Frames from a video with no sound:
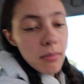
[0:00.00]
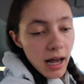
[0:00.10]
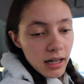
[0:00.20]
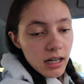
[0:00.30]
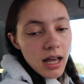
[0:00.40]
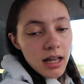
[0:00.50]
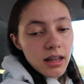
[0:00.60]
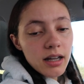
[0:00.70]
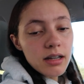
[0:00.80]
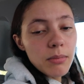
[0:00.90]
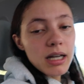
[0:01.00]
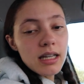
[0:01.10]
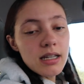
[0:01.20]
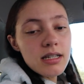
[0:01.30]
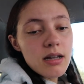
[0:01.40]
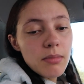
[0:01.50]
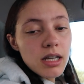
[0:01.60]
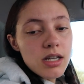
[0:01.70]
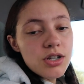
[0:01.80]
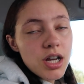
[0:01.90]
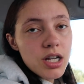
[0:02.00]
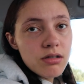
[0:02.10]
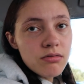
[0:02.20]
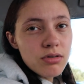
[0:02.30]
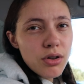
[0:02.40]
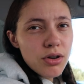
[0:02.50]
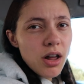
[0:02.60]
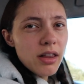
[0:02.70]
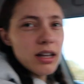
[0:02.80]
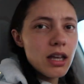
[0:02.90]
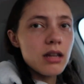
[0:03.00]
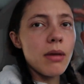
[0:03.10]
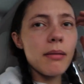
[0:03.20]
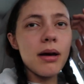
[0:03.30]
bag and hang like my keys and my keychain so they're not like in my